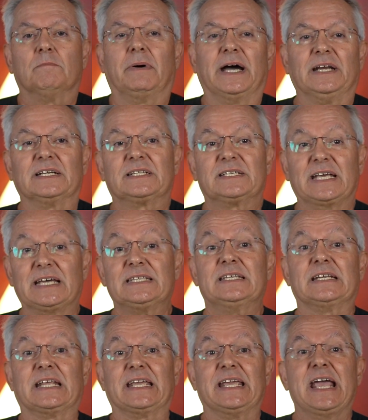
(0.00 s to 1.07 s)
By
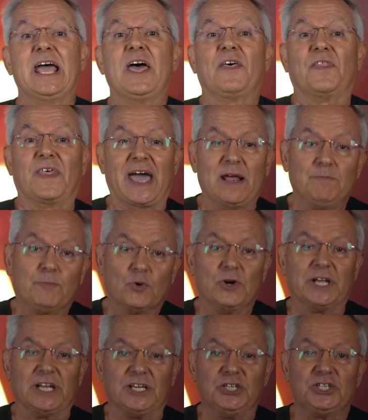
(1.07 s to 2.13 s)
necessity, that
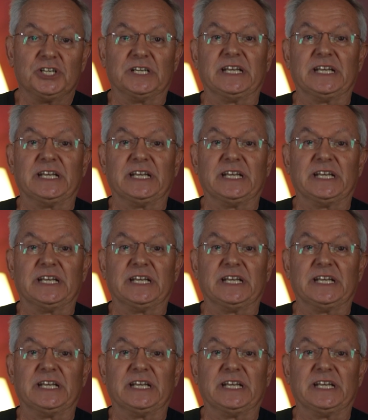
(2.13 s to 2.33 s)
bridge